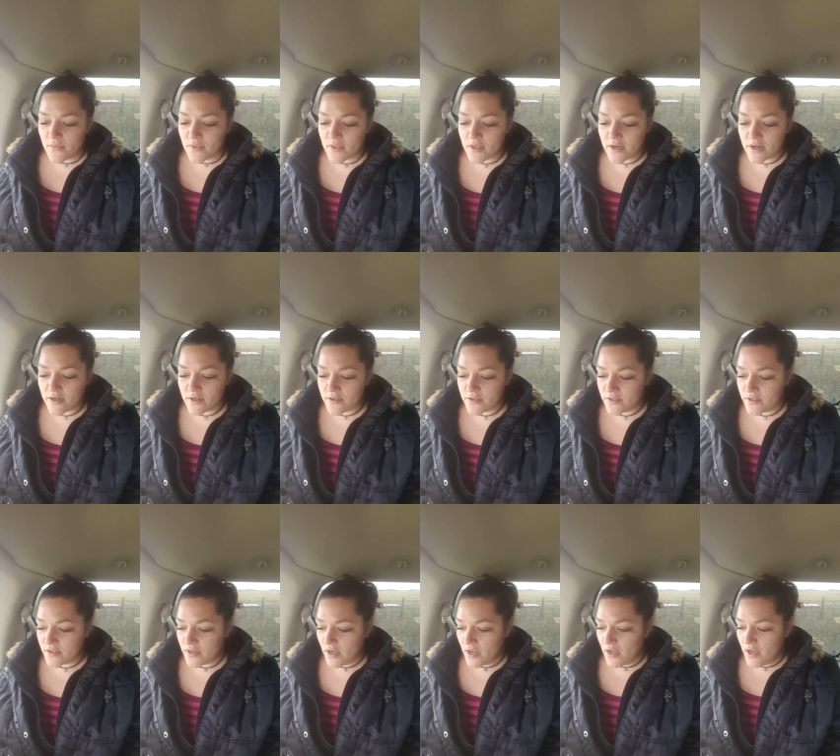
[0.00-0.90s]

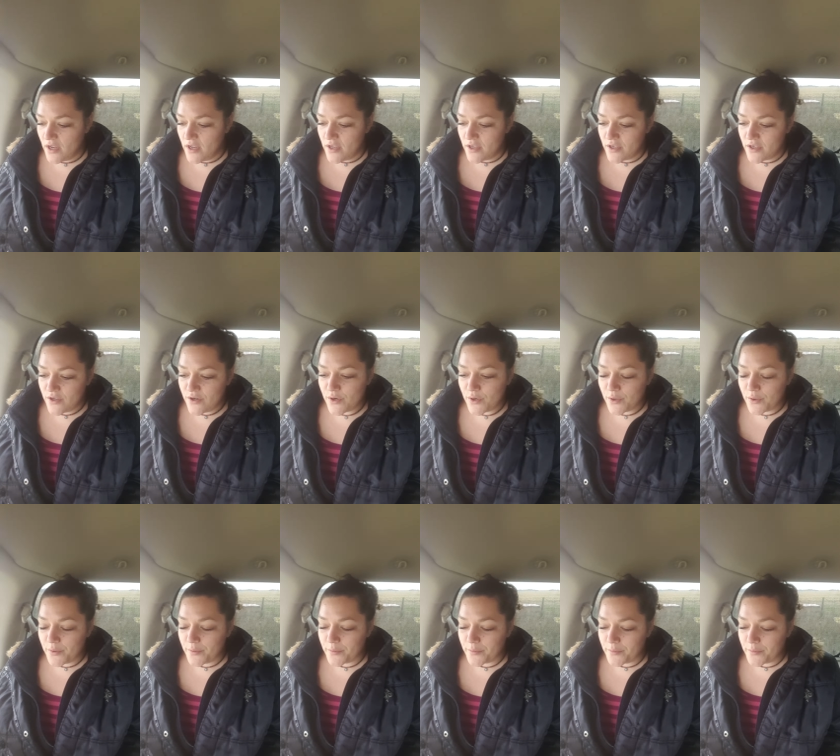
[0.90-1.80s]
There's, you
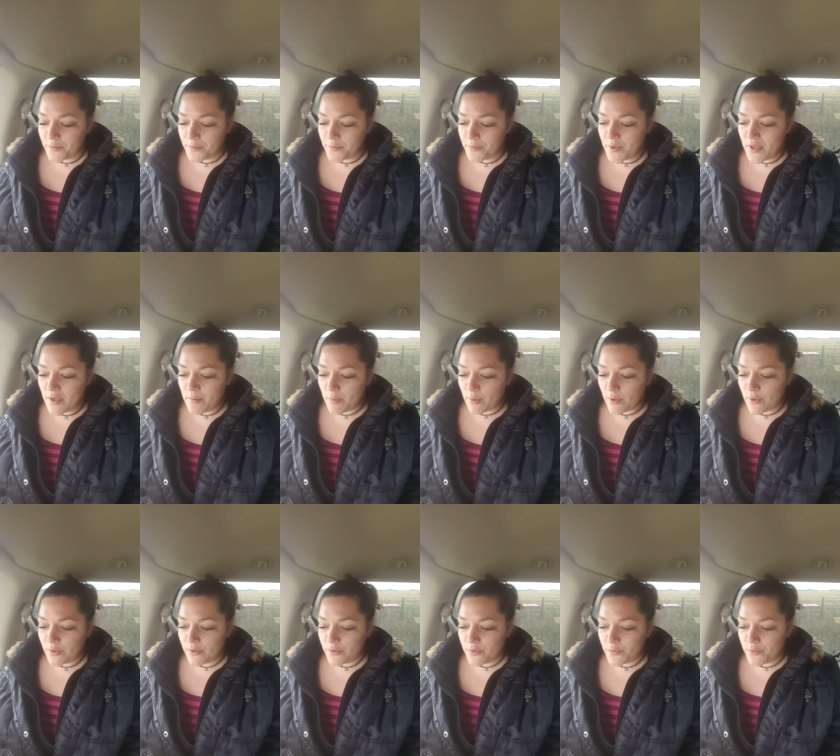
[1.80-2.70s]
know,
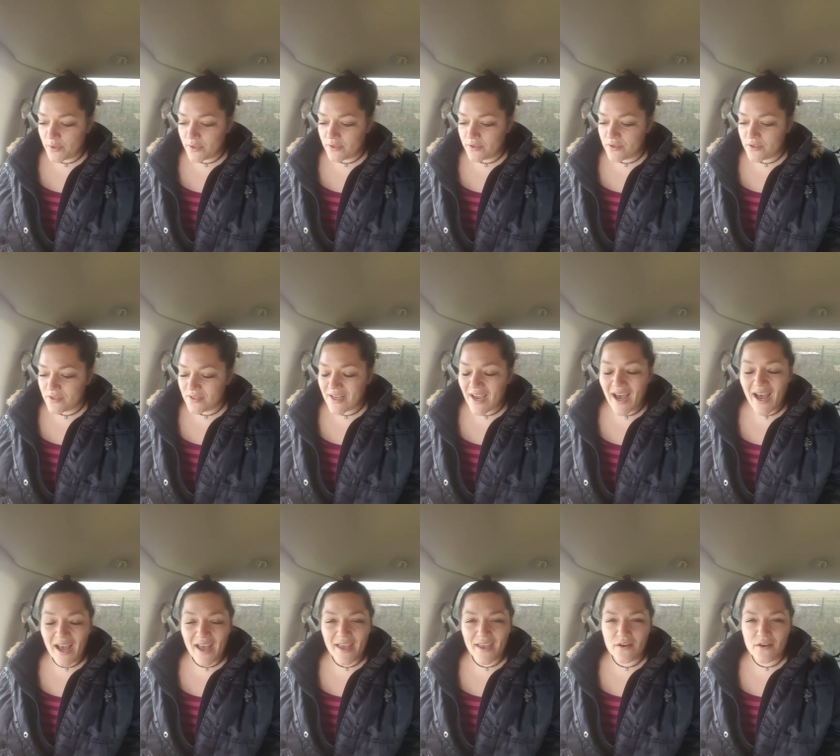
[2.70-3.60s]
people with just
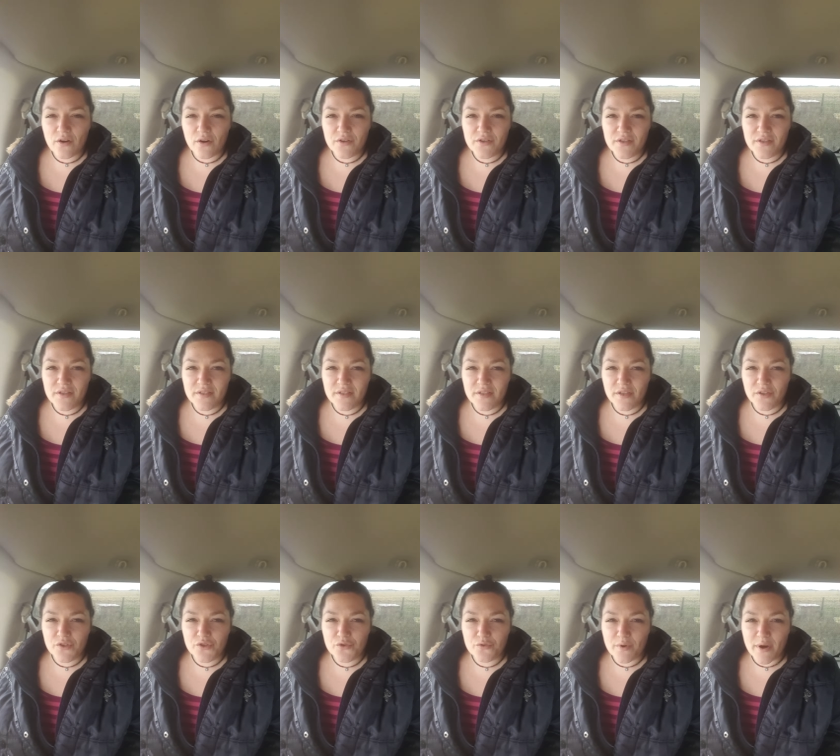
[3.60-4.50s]
high
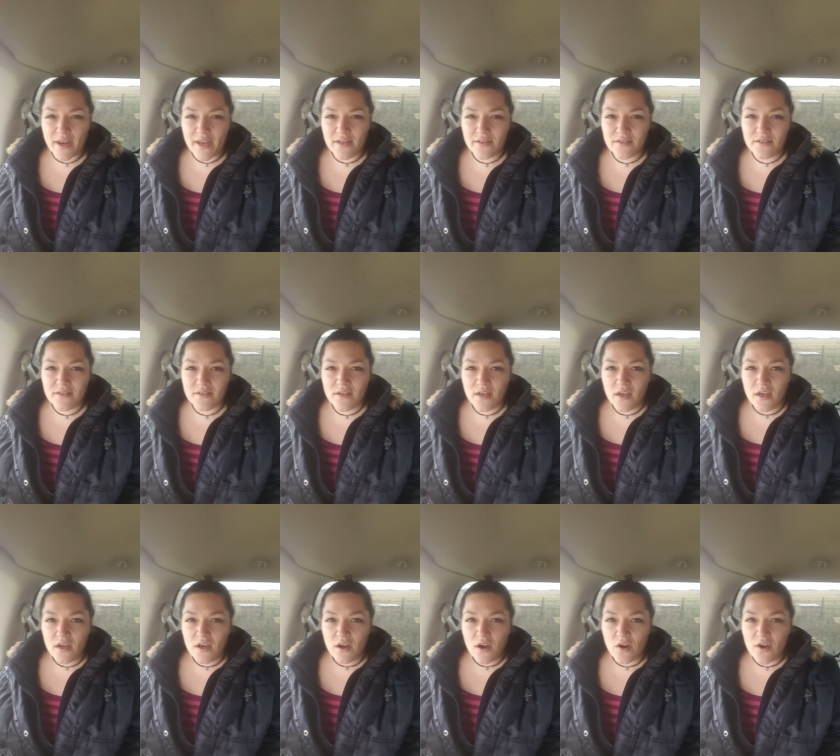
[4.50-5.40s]
narcissistic traits,
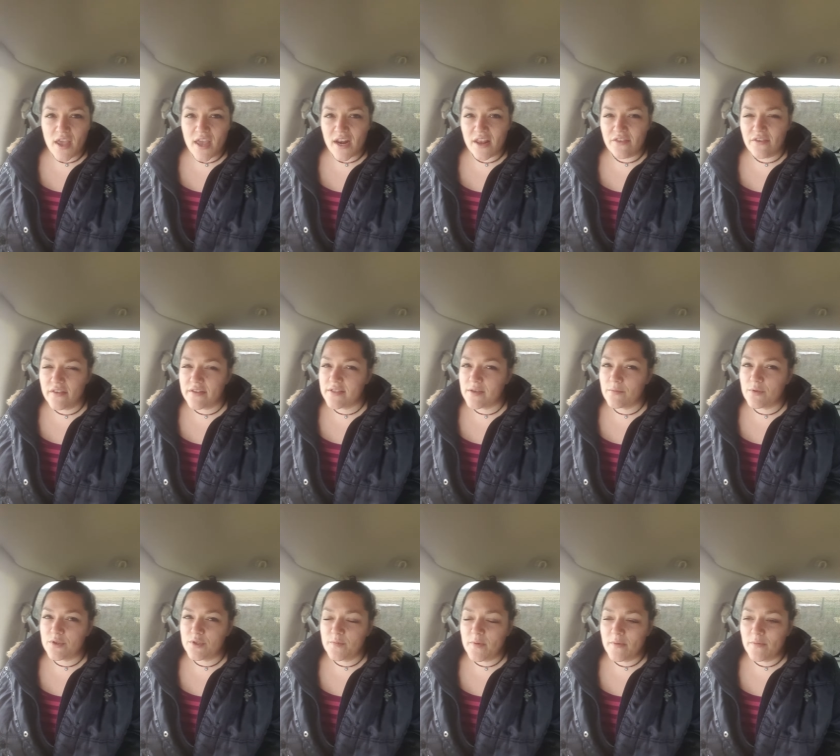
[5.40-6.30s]
okay? And I think that some
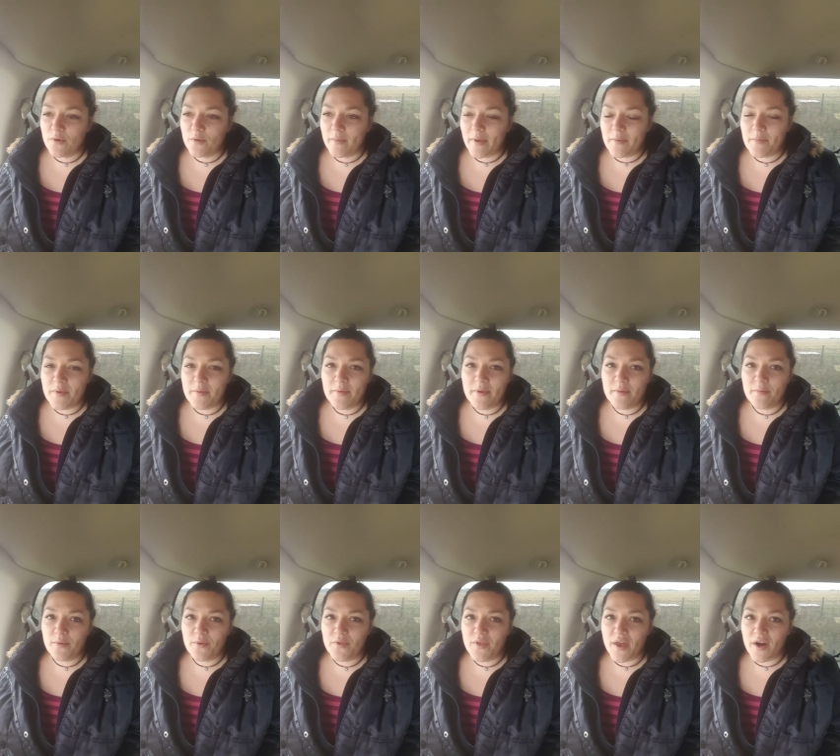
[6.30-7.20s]
of those people might be
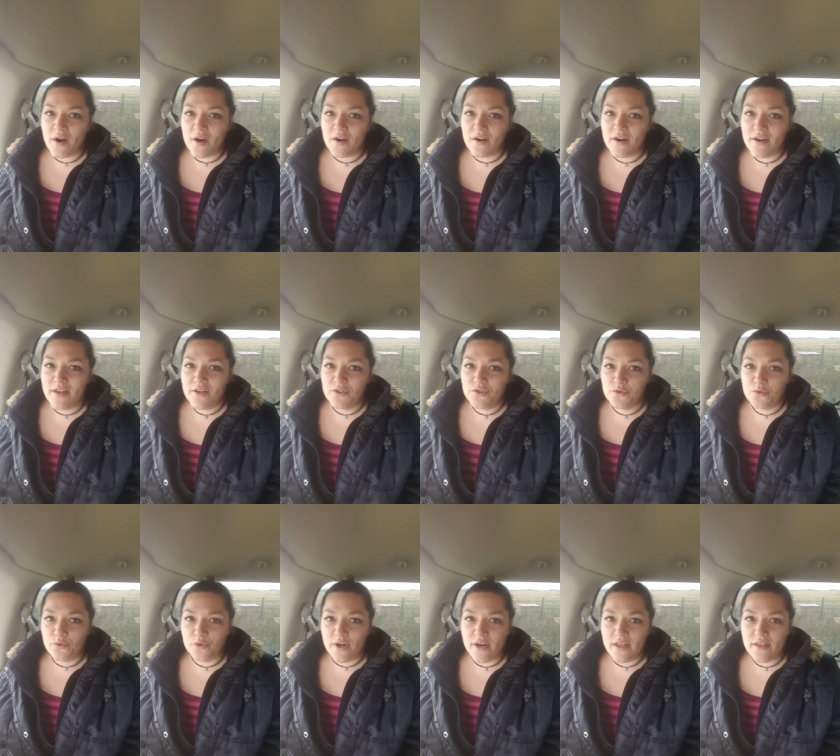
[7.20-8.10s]
people that are
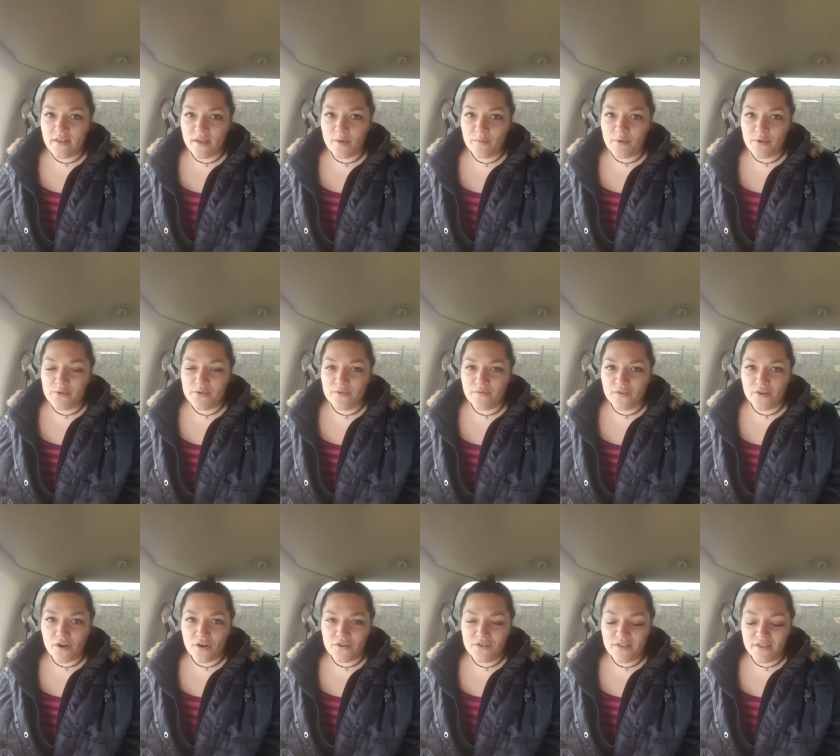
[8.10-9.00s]
enduring the abuse of a
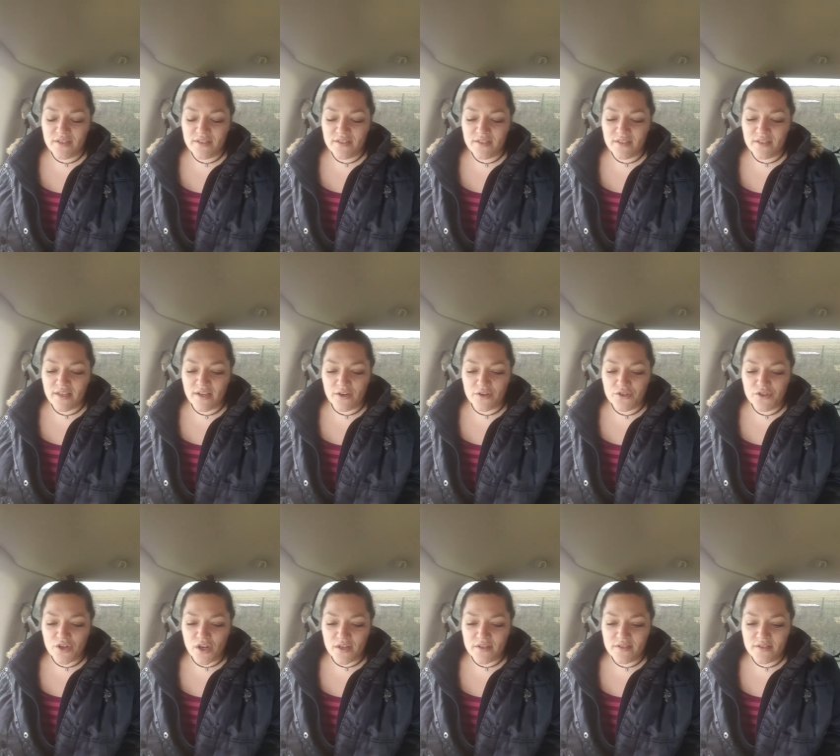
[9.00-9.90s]
narcissist, and they are
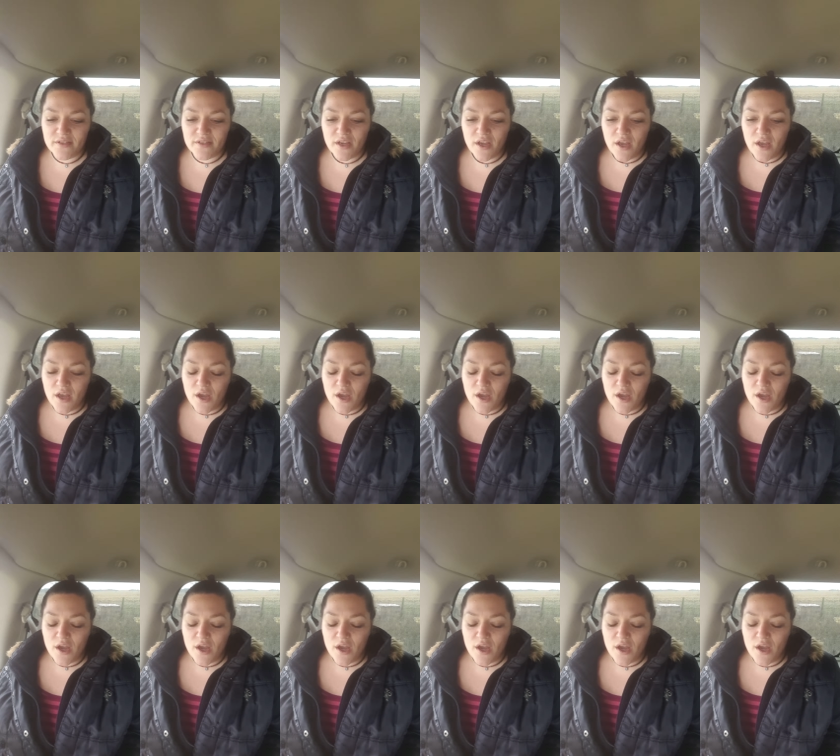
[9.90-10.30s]
just